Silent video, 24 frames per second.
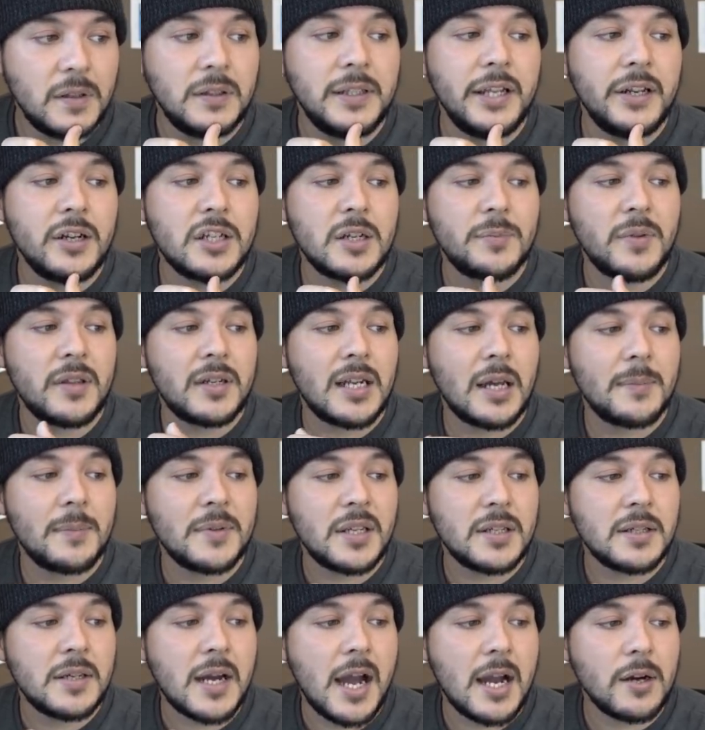The leadership of the
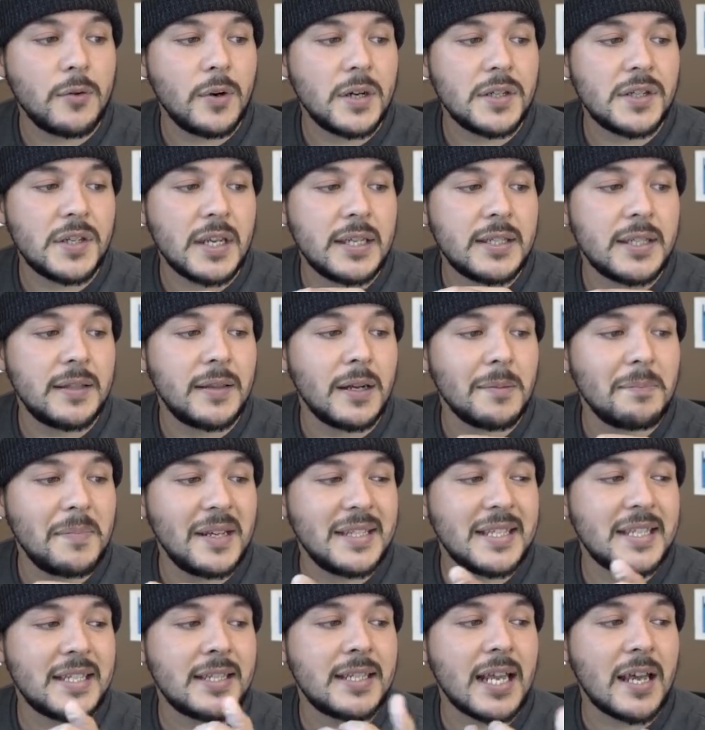Dems in Congress is in their
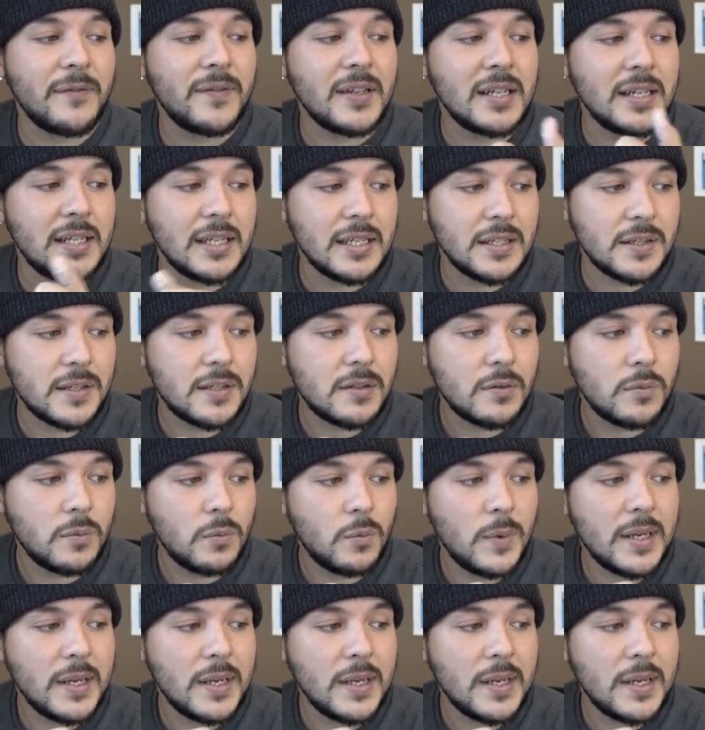mid-70s.